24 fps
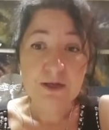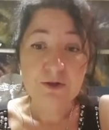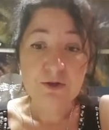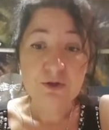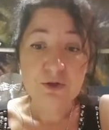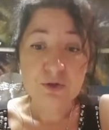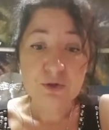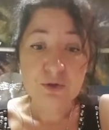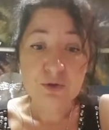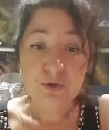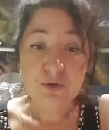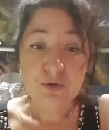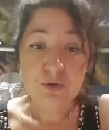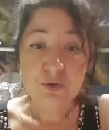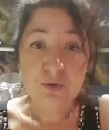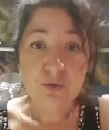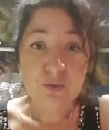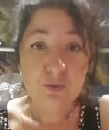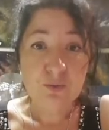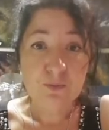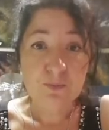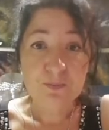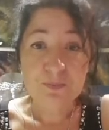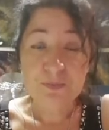
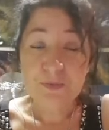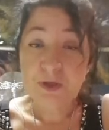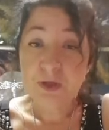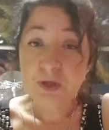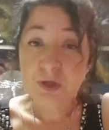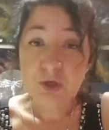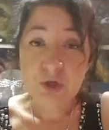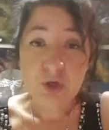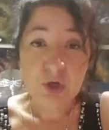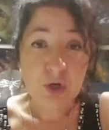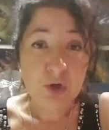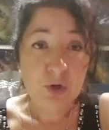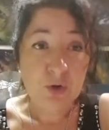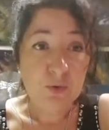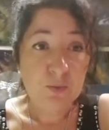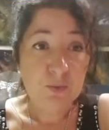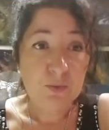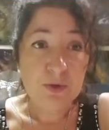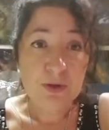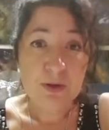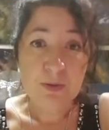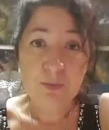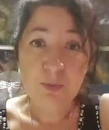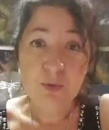to, you know,
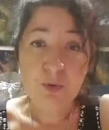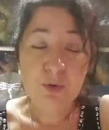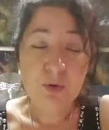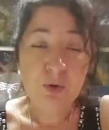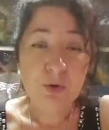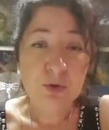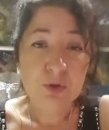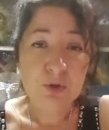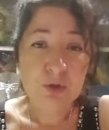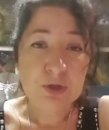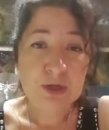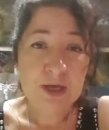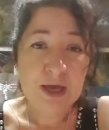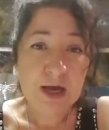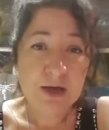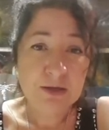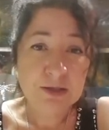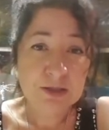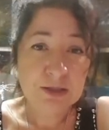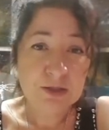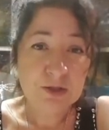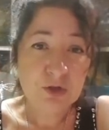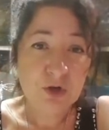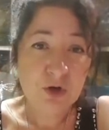put on your
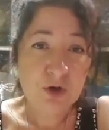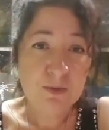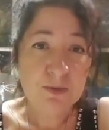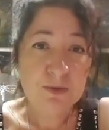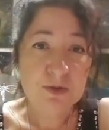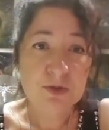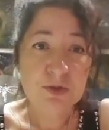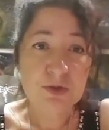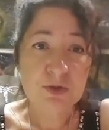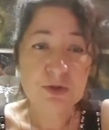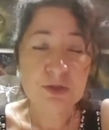countertops,